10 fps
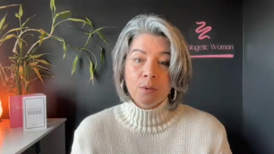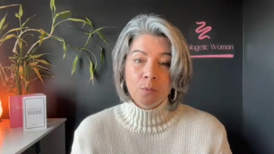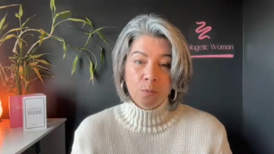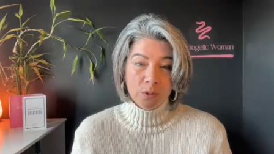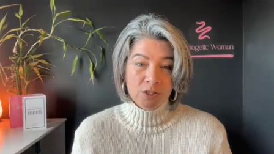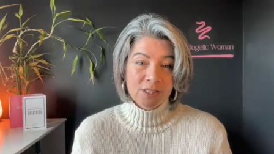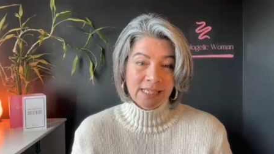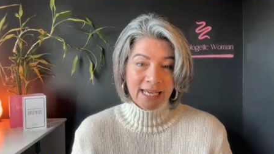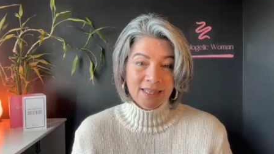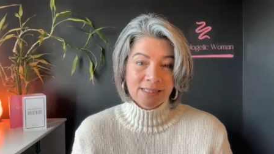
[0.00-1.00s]
Would you
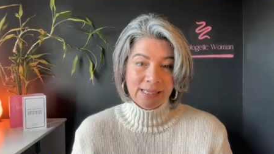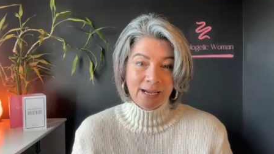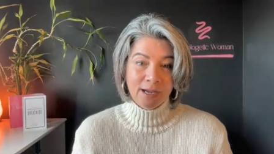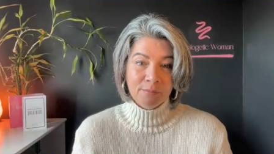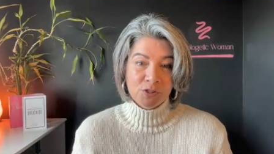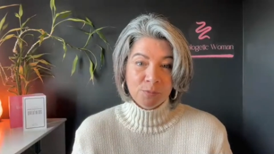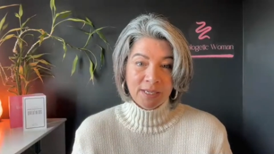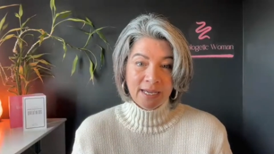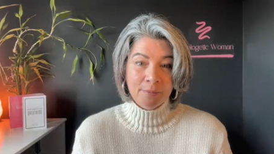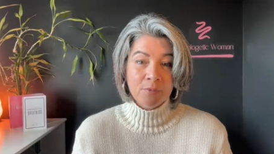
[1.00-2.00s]
take the time to
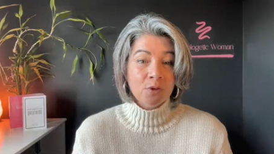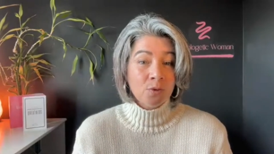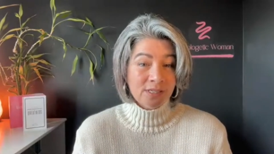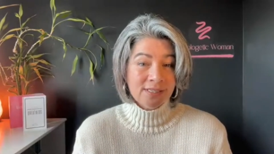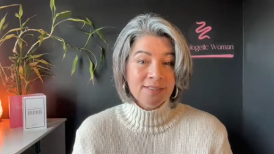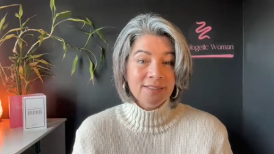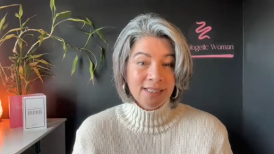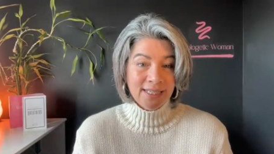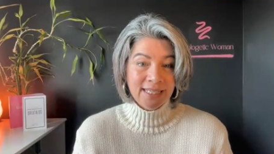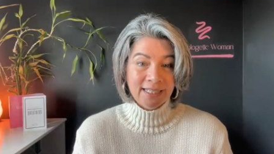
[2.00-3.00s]
become crystal
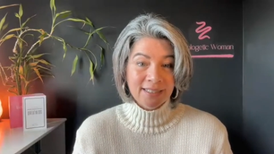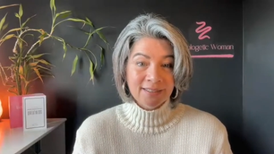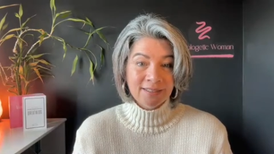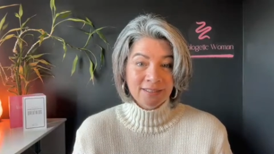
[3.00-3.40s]
clear